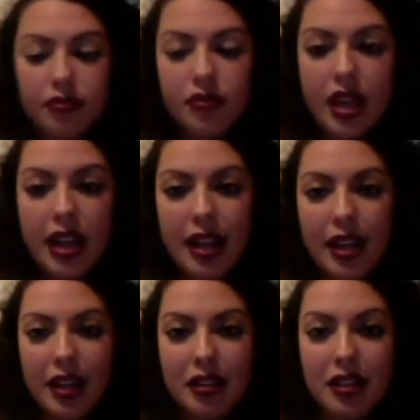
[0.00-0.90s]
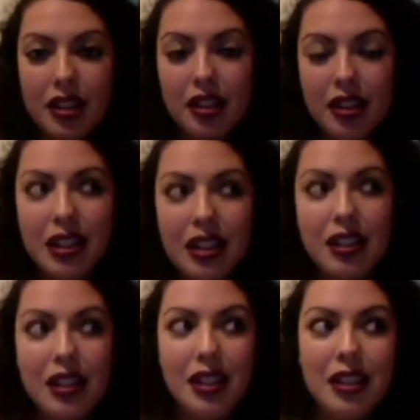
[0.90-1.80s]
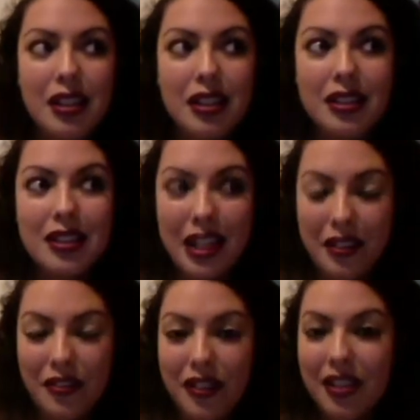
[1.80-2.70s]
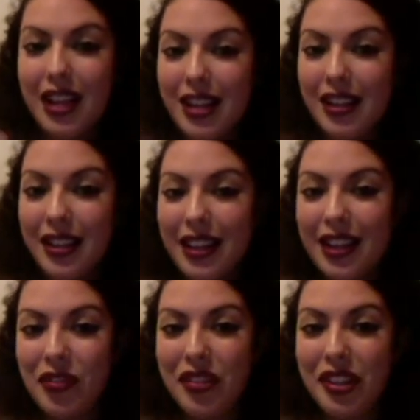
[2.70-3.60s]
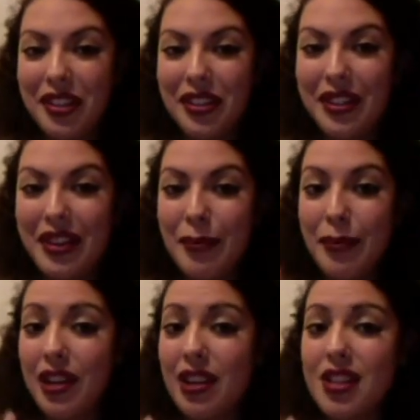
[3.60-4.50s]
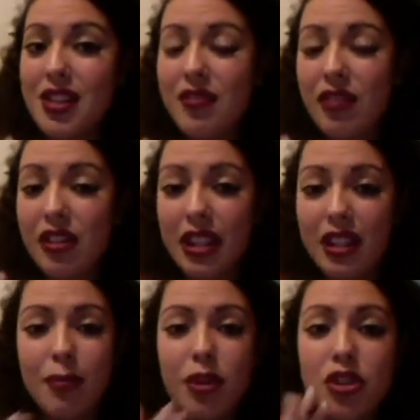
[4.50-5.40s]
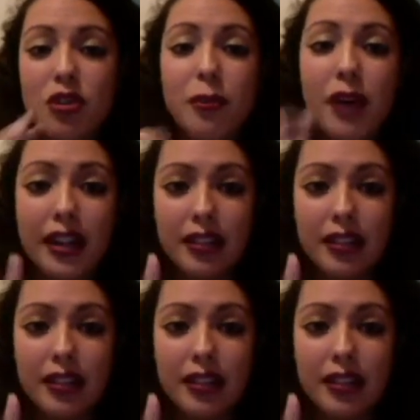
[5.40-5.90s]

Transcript: And I feel embarrassed for getting emotional, but